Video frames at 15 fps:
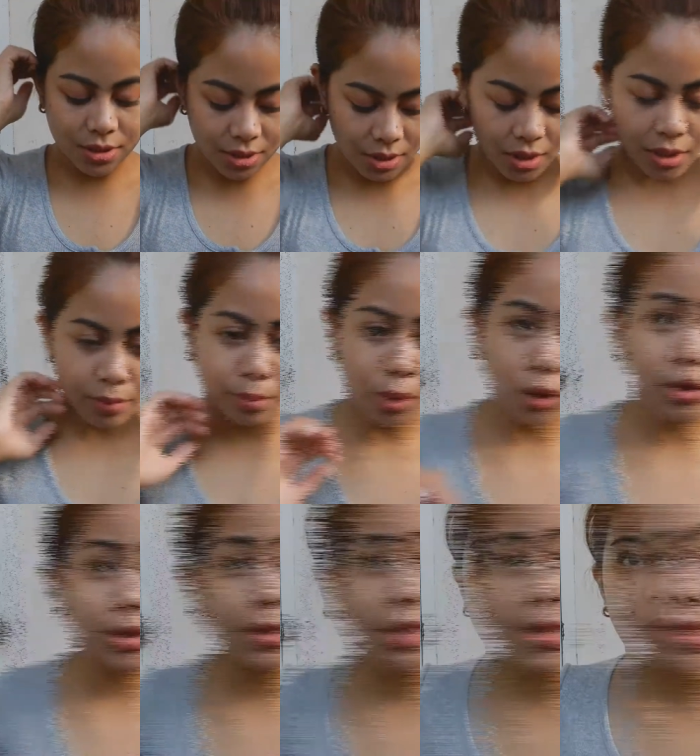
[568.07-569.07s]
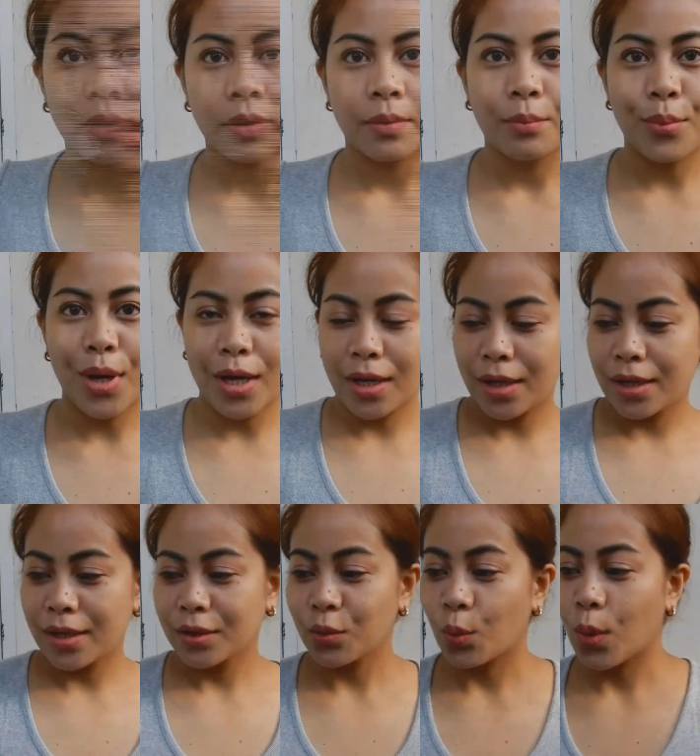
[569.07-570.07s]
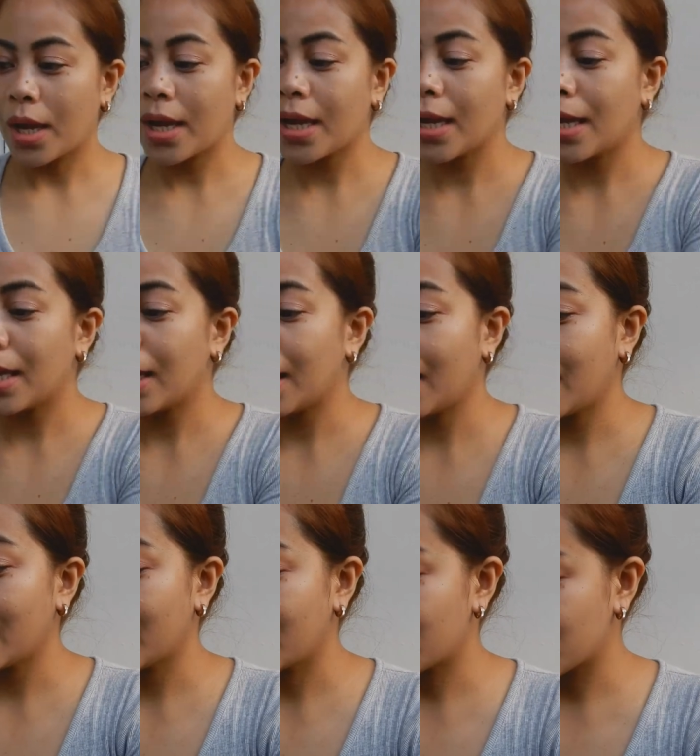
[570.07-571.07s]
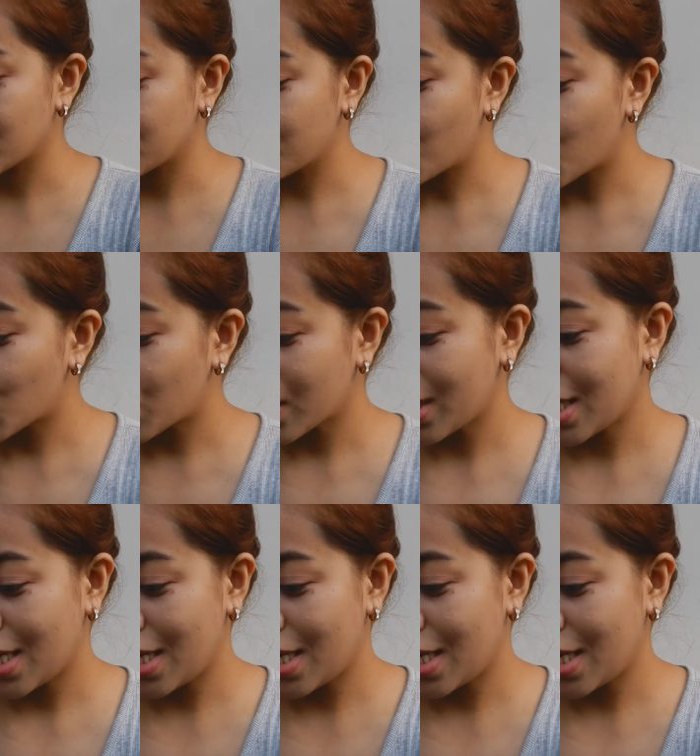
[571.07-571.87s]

that i bought yesterday but wait there's more in